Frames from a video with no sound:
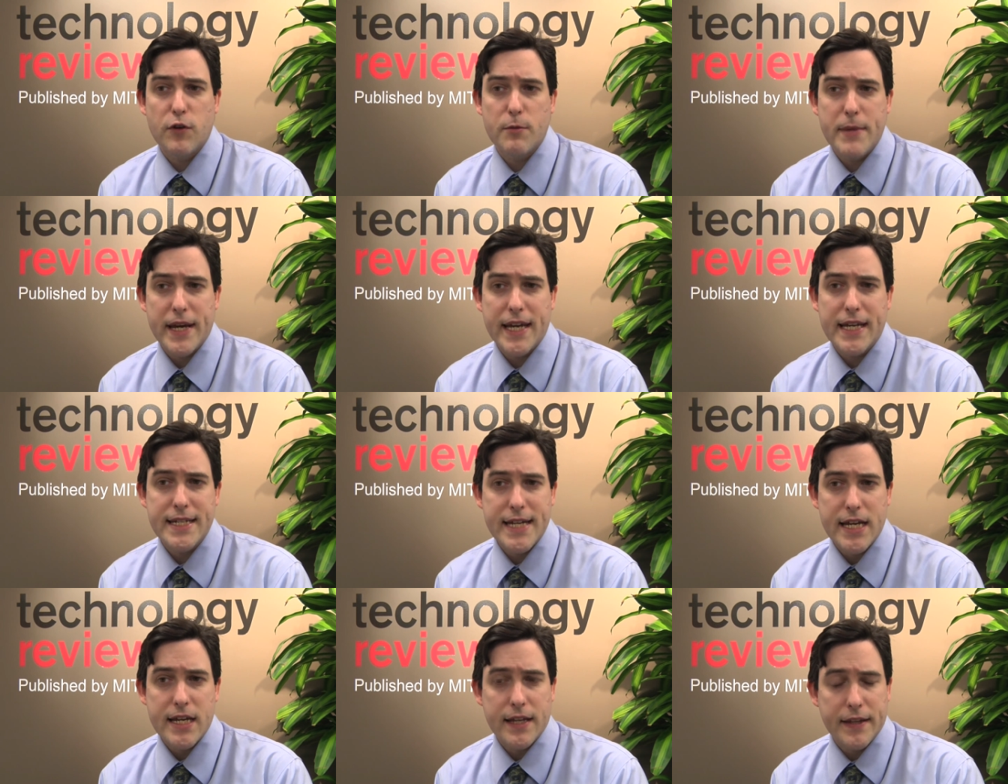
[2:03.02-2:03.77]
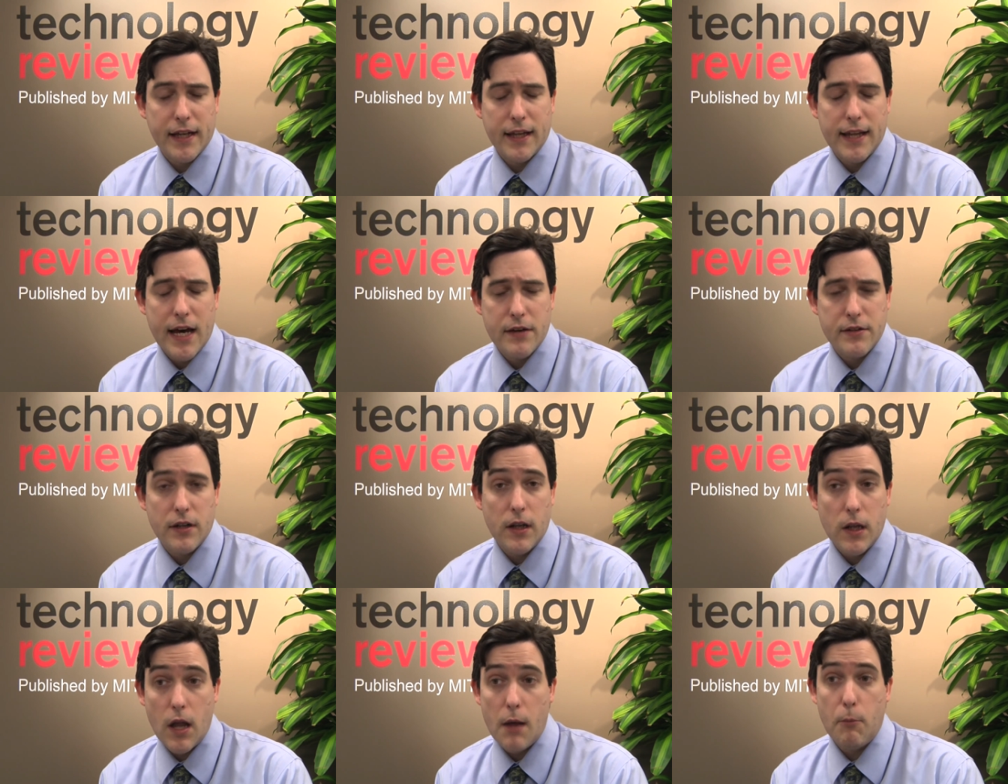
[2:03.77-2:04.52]
for making data in the cloud a
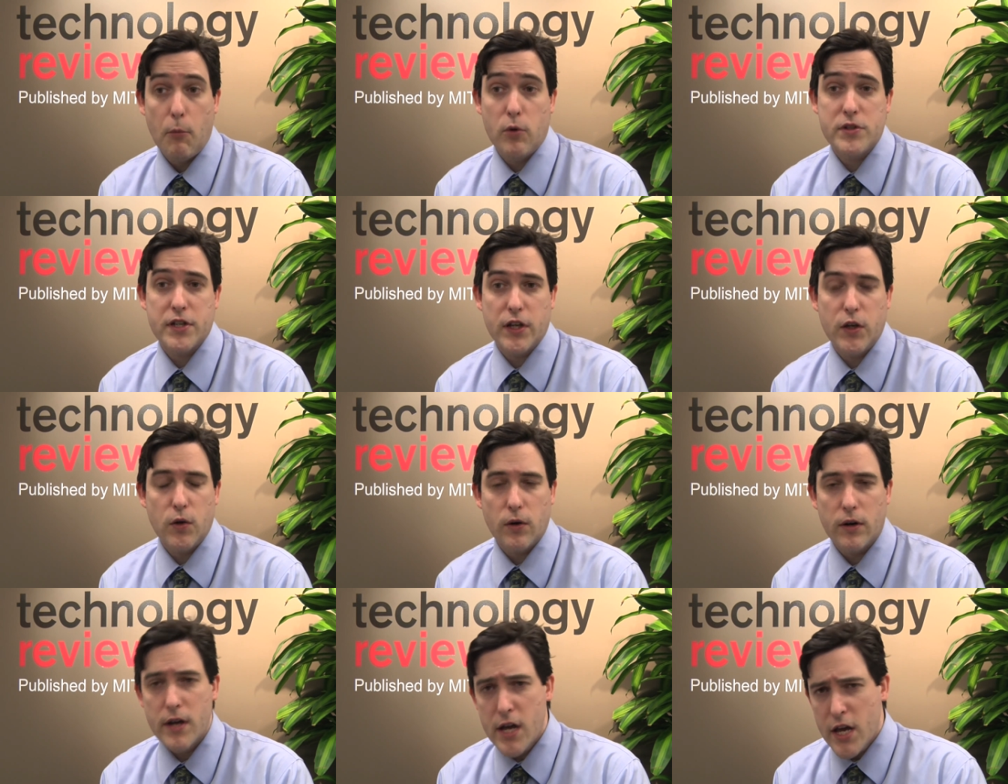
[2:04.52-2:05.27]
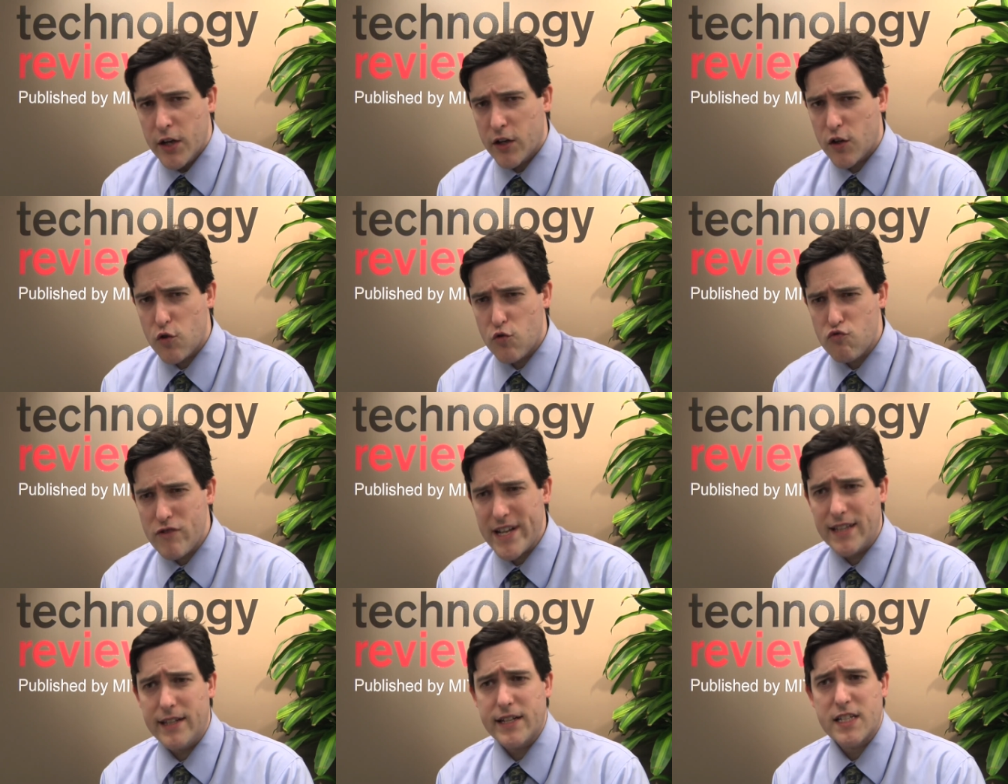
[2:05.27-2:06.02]
lot more secure could
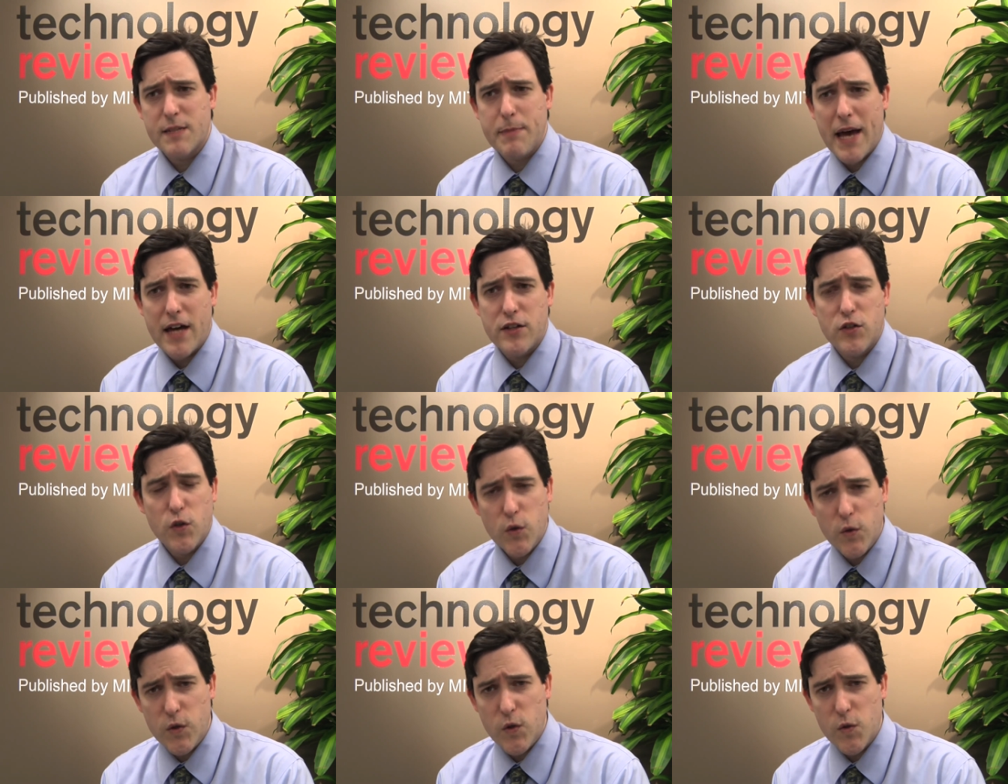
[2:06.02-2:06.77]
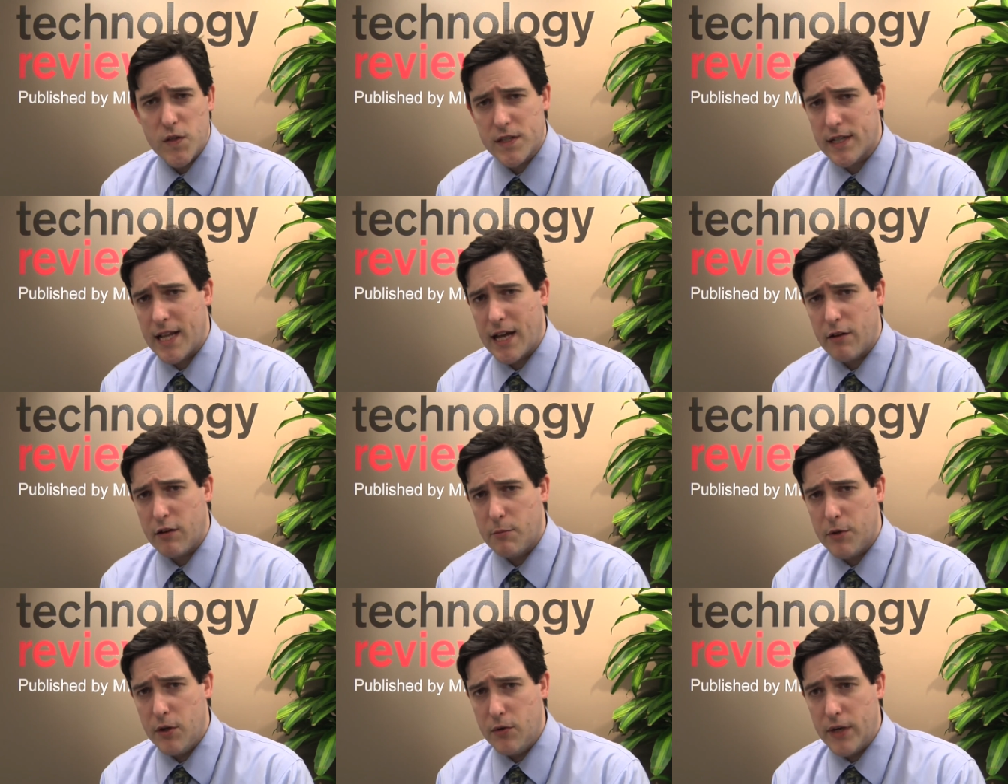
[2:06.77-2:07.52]
greatly expand who uses cloud
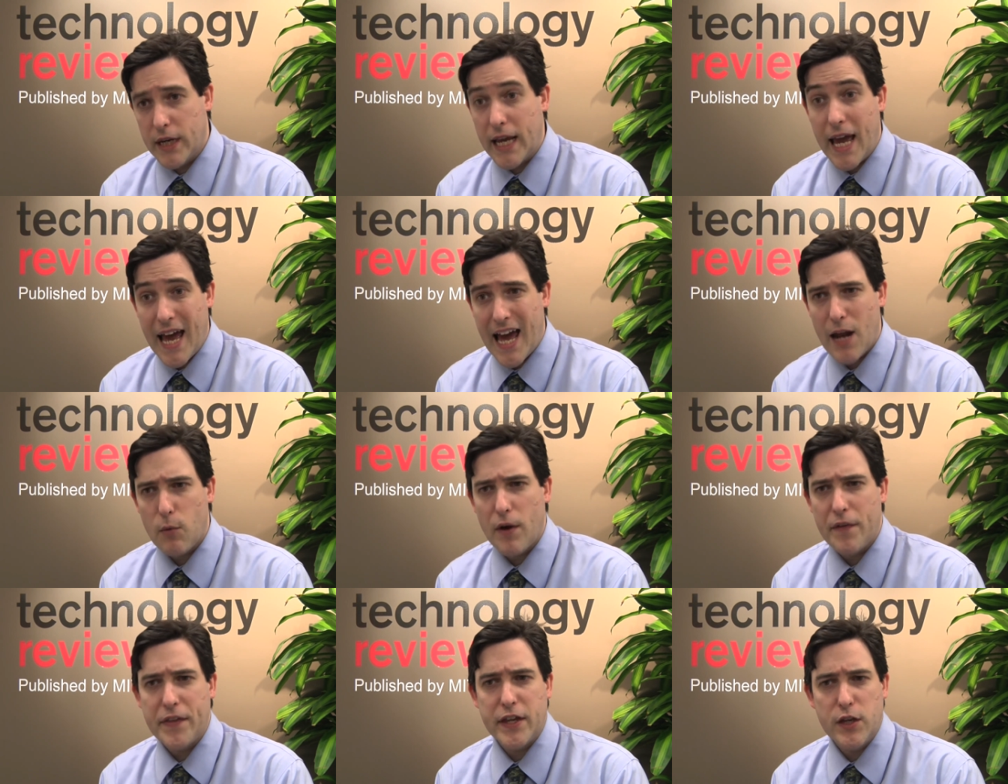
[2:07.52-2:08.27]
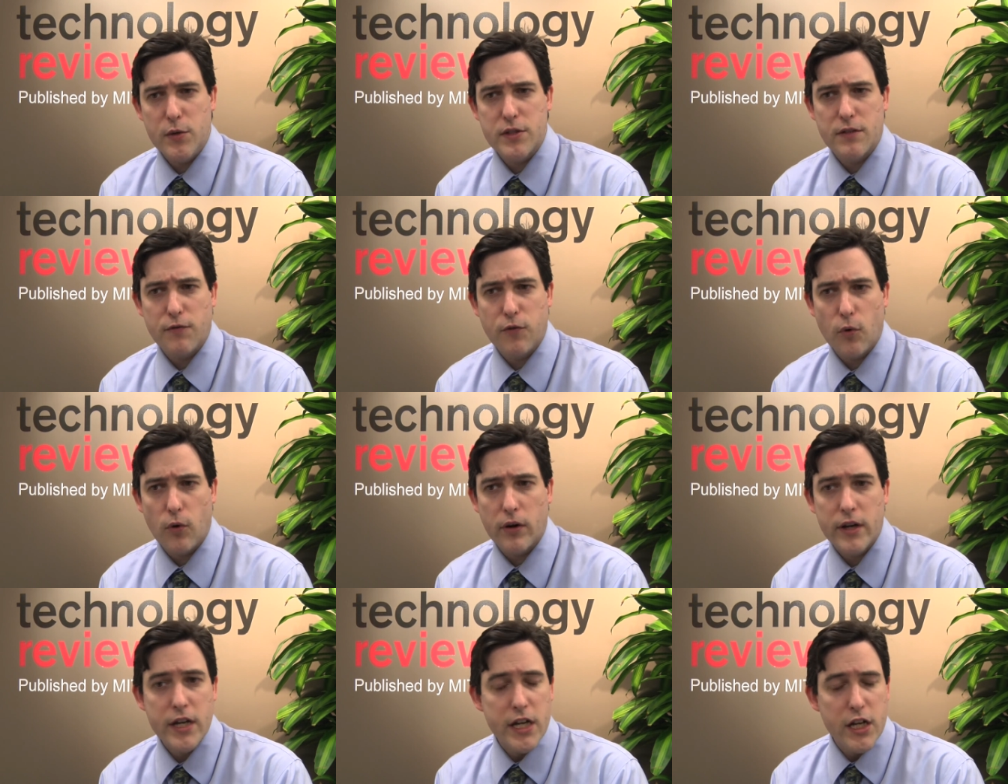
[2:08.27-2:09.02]
computing and what they use it
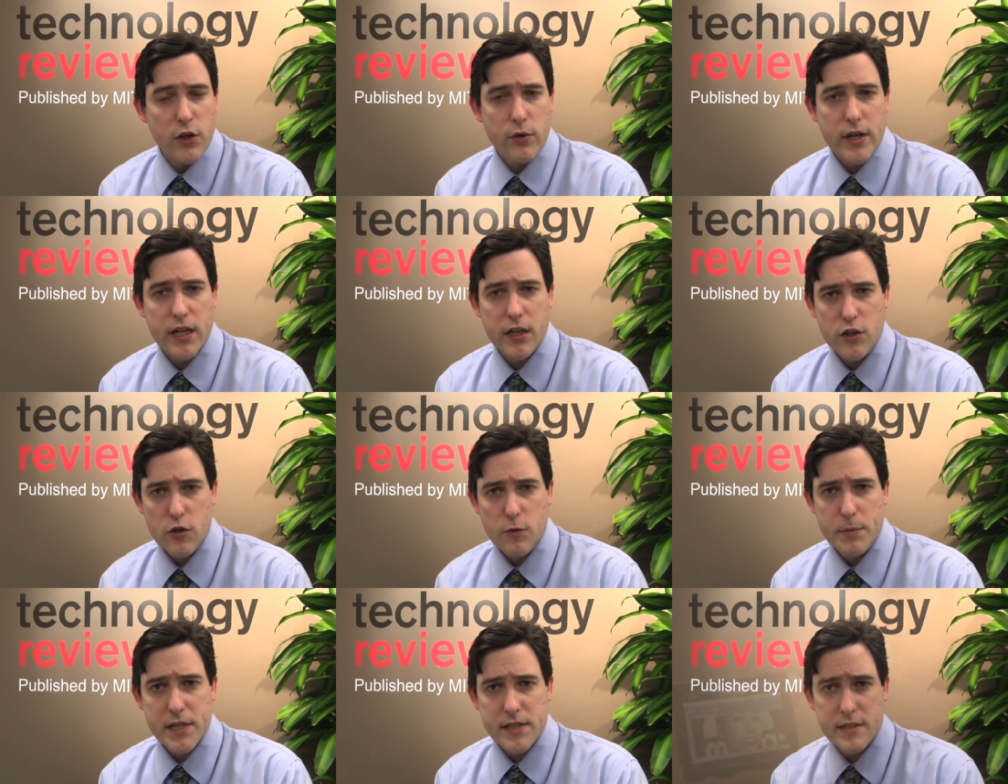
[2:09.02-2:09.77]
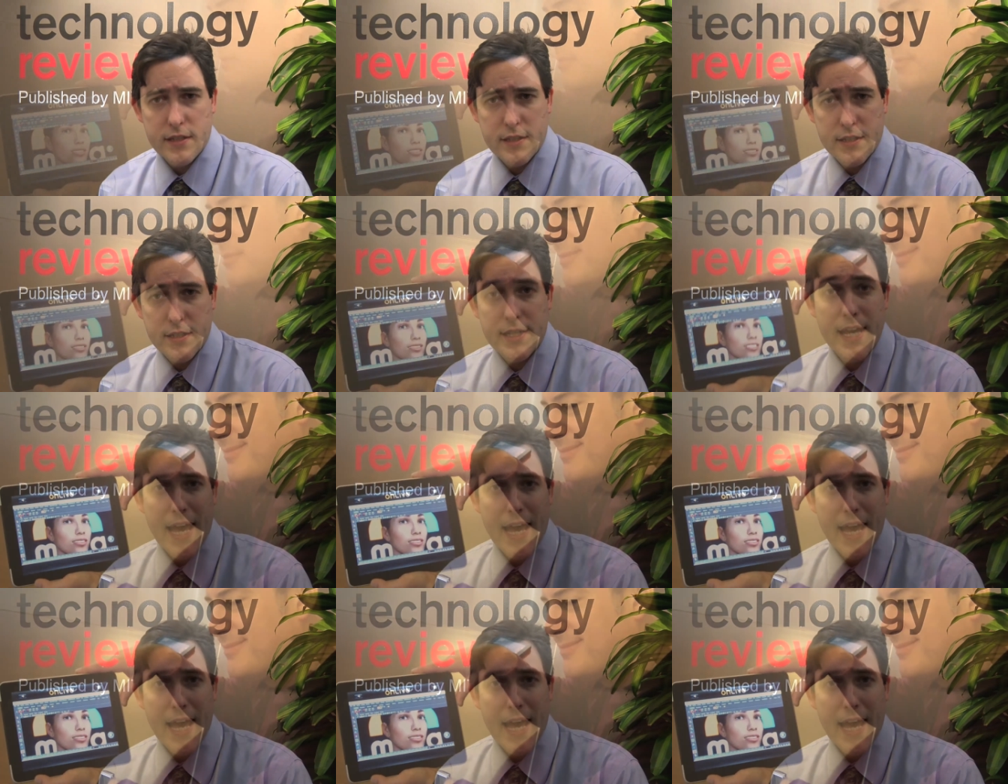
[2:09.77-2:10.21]
for, creating new businesses